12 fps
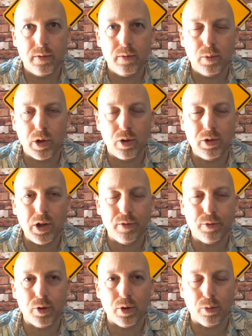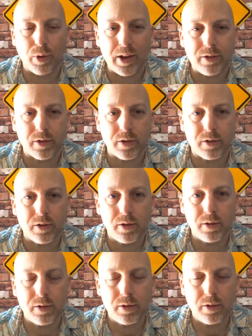Well, only if you're a racist,
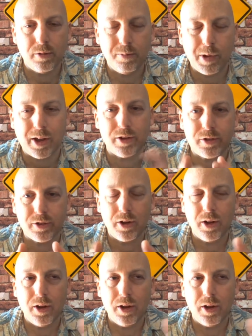because